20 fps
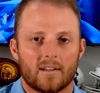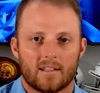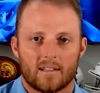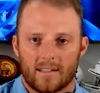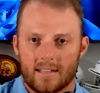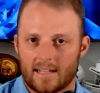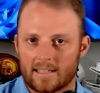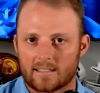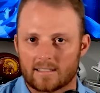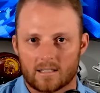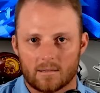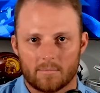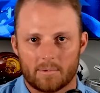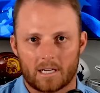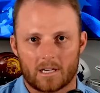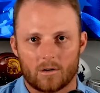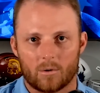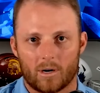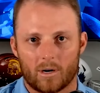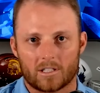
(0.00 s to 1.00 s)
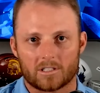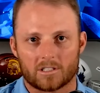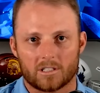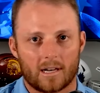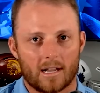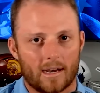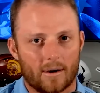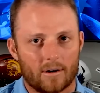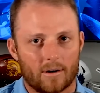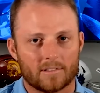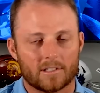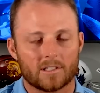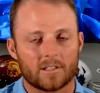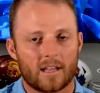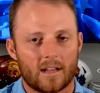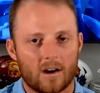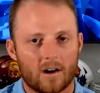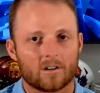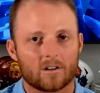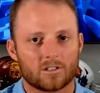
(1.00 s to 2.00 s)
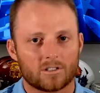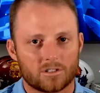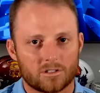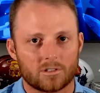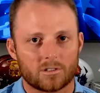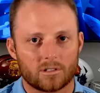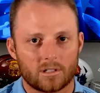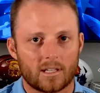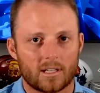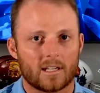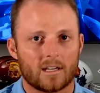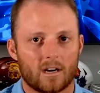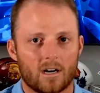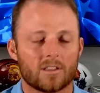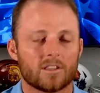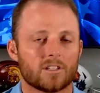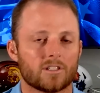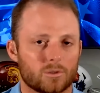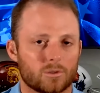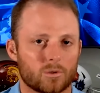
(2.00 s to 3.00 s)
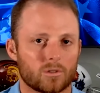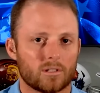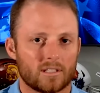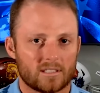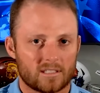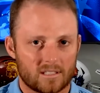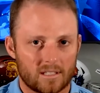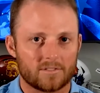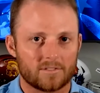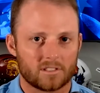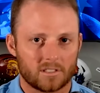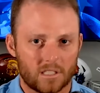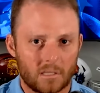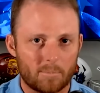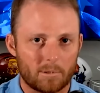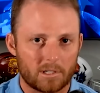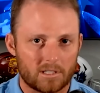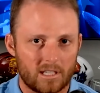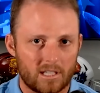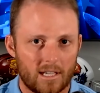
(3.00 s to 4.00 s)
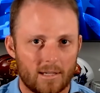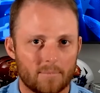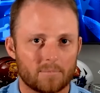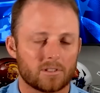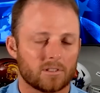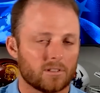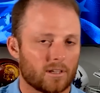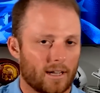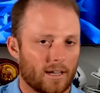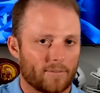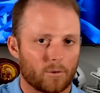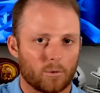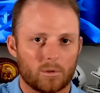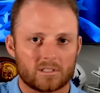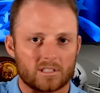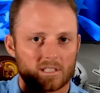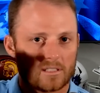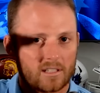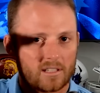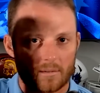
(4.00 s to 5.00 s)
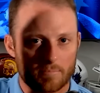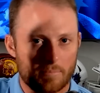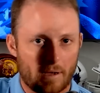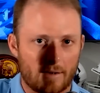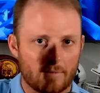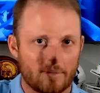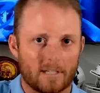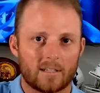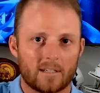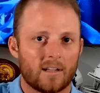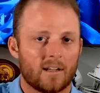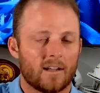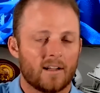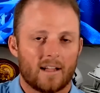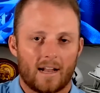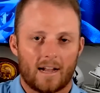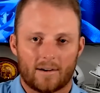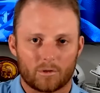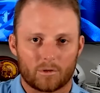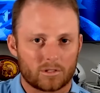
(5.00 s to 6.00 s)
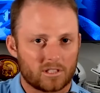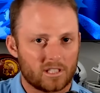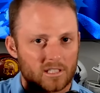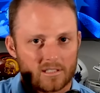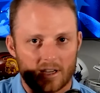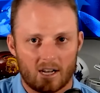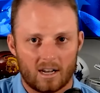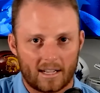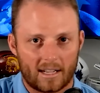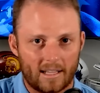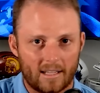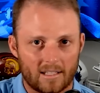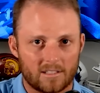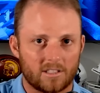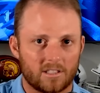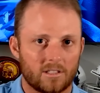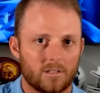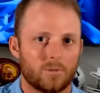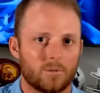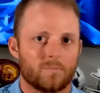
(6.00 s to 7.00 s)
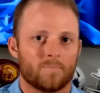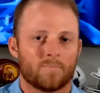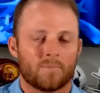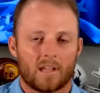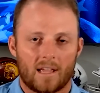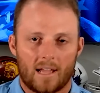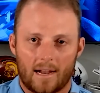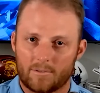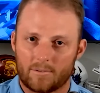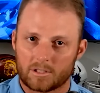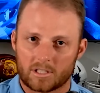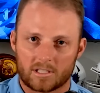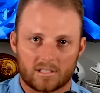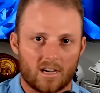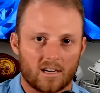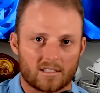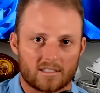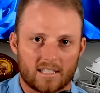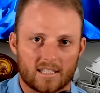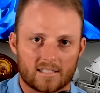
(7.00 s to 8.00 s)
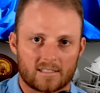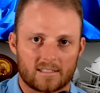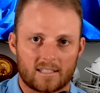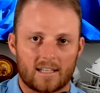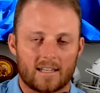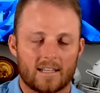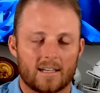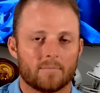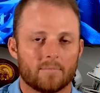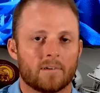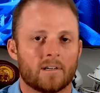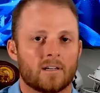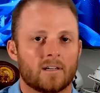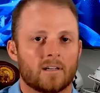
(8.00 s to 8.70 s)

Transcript: That's the big question. However, they are certainly on the short list of sleeper teams. Look, everyone's going to talk Bama. Everyone's going to talk L S U. Everyone's going to talk Texas A and M.